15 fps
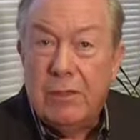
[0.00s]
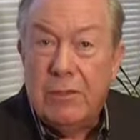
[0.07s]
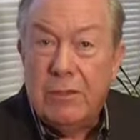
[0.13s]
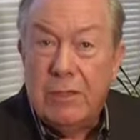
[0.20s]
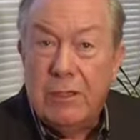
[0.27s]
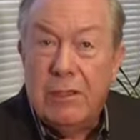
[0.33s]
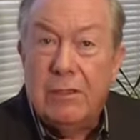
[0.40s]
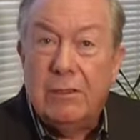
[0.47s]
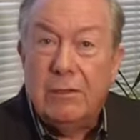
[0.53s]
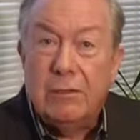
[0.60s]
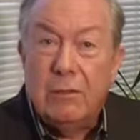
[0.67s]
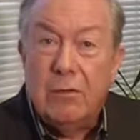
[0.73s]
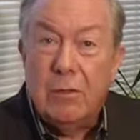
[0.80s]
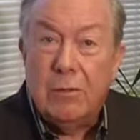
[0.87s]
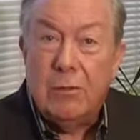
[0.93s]
Steel
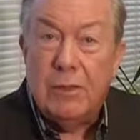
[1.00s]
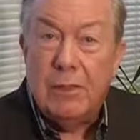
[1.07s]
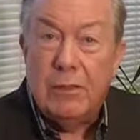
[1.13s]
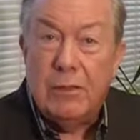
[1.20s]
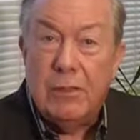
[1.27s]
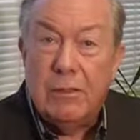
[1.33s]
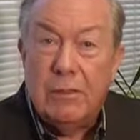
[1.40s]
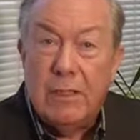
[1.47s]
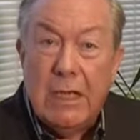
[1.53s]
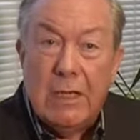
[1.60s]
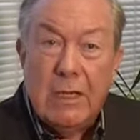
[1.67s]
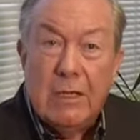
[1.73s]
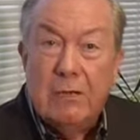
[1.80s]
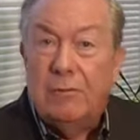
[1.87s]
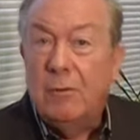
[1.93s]
Corporation
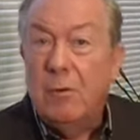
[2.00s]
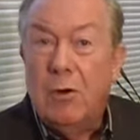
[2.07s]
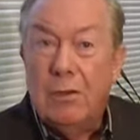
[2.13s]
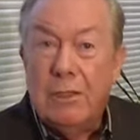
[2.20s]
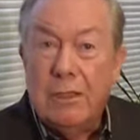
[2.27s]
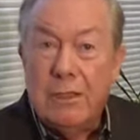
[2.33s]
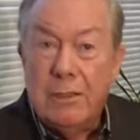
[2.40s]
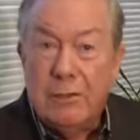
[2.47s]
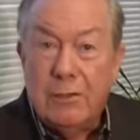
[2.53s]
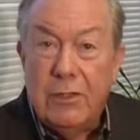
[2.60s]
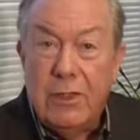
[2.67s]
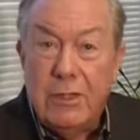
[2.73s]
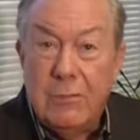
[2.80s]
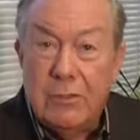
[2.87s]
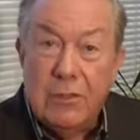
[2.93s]
from all the other
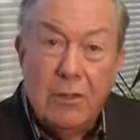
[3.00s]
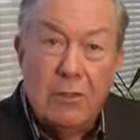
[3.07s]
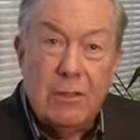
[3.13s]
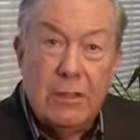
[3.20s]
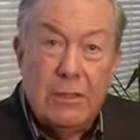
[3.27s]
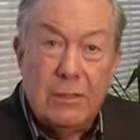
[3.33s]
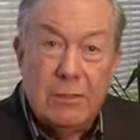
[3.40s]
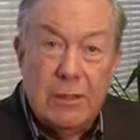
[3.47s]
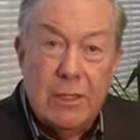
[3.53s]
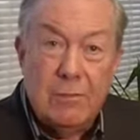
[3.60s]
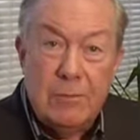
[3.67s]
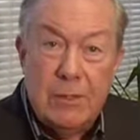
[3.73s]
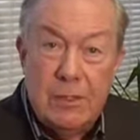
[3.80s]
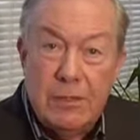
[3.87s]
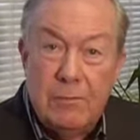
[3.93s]
teams and all the other
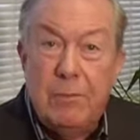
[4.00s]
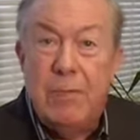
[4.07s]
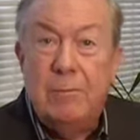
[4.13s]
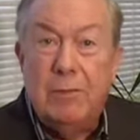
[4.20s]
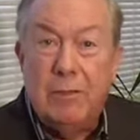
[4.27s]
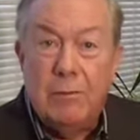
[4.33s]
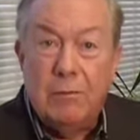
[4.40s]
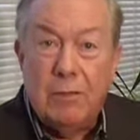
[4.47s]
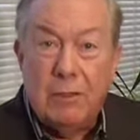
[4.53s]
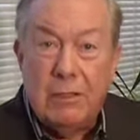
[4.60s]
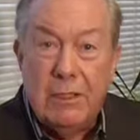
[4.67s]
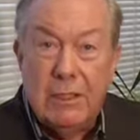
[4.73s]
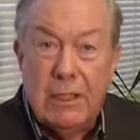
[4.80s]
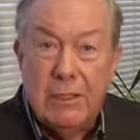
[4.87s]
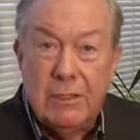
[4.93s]
companies, people that work
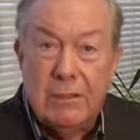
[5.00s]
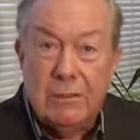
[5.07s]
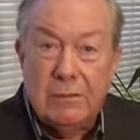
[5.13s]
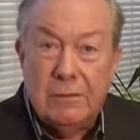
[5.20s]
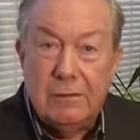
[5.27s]
together?